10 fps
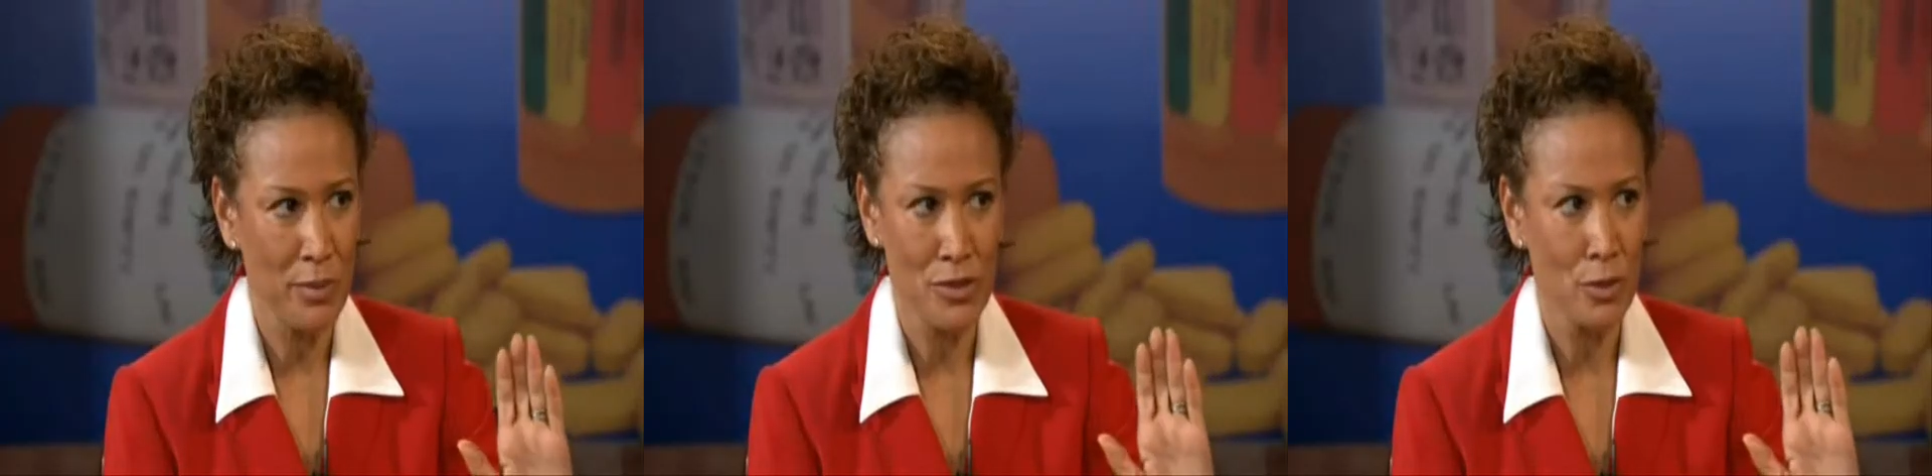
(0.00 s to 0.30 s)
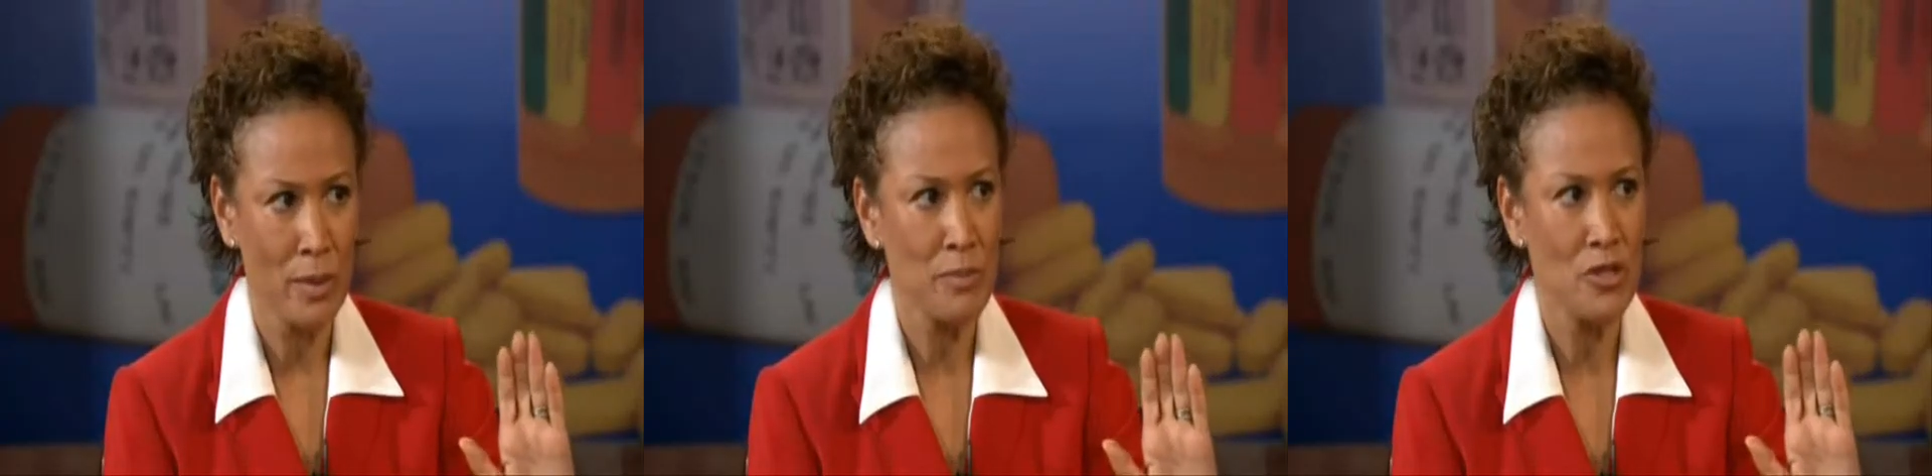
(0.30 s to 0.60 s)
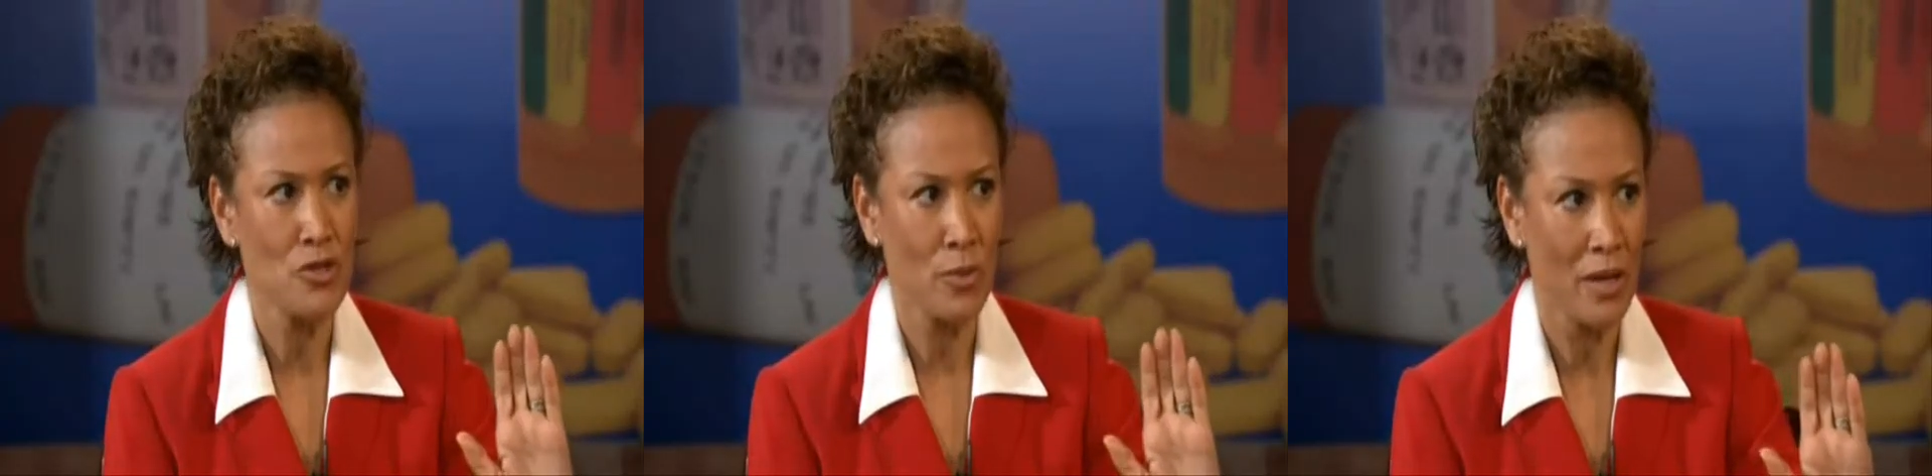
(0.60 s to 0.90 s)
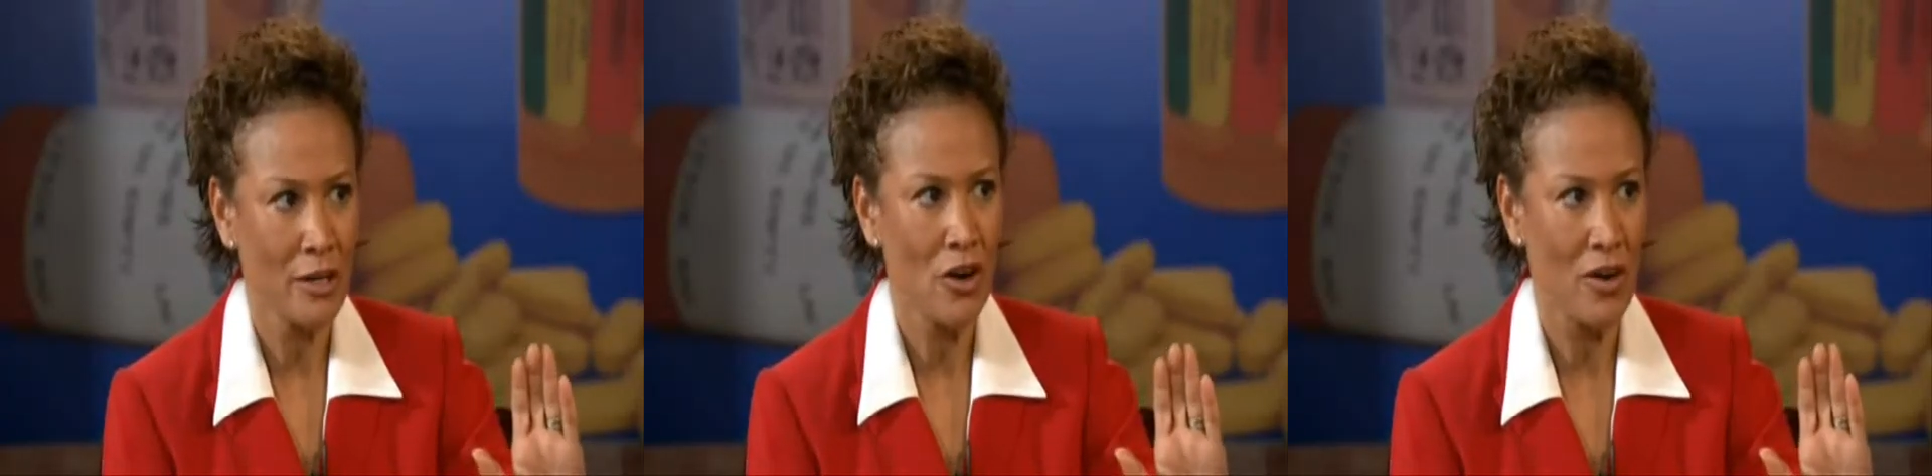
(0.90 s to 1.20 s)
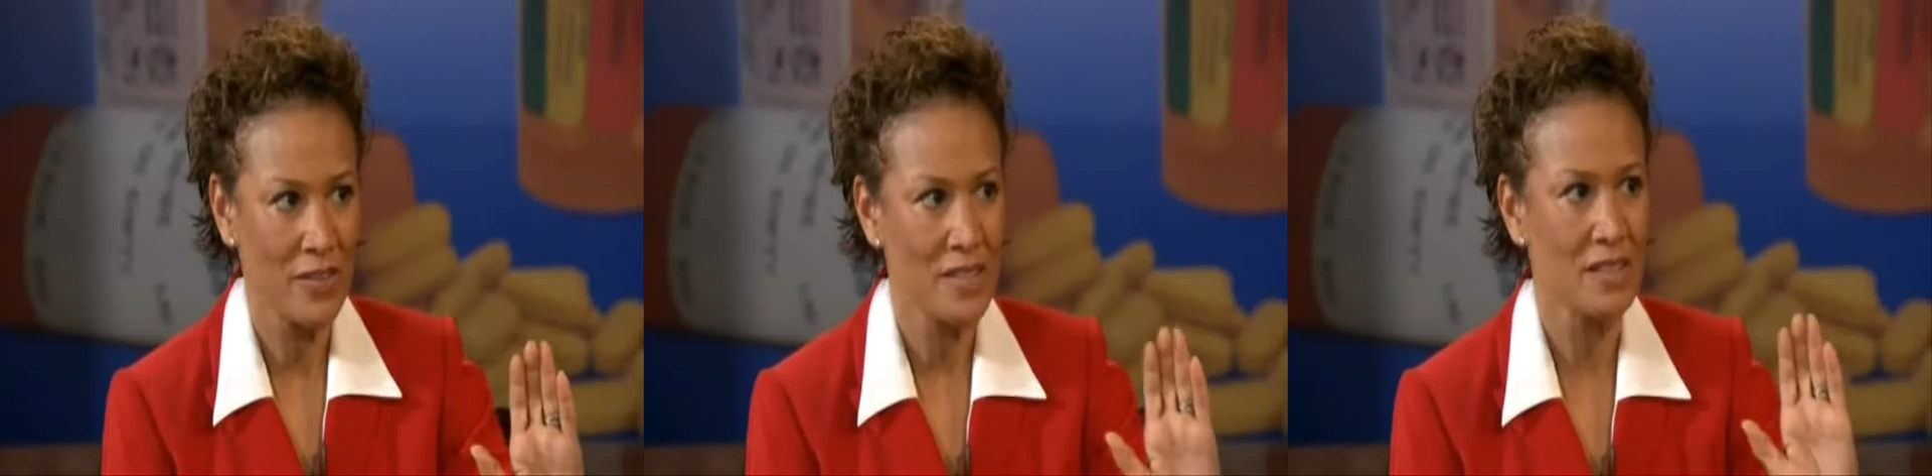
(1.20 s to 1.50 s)
with prescription drug
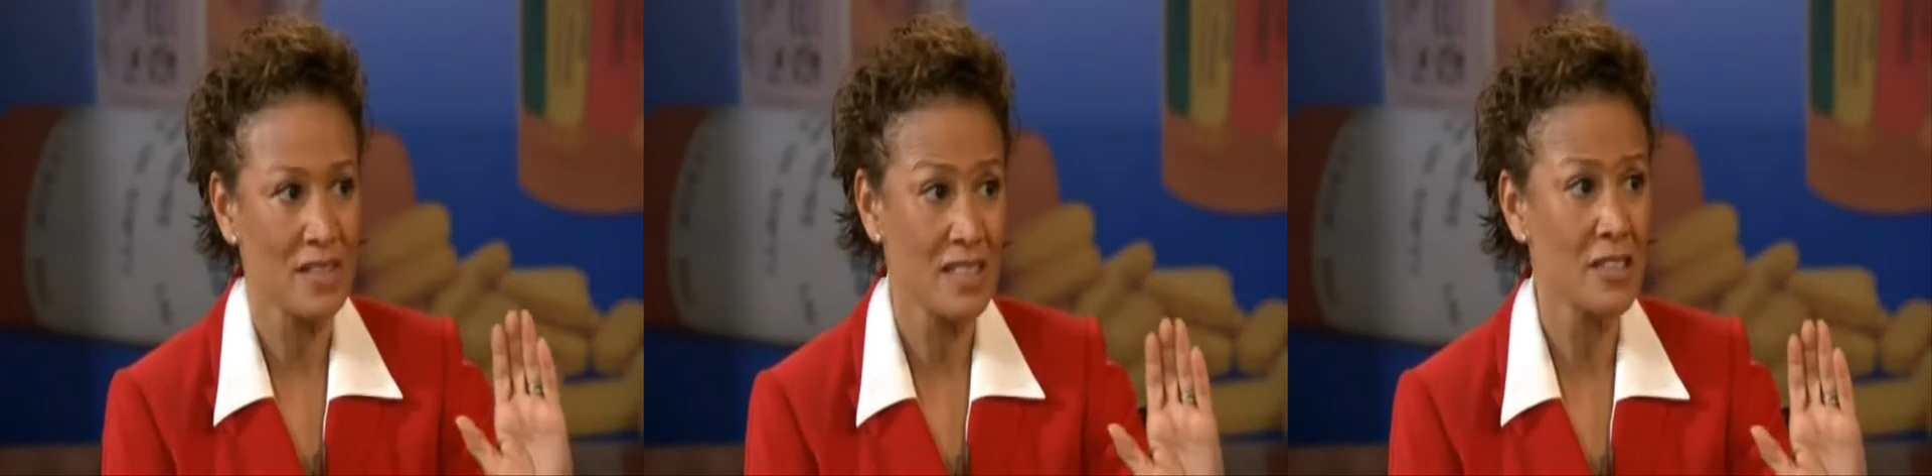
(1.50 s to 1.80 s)
costs and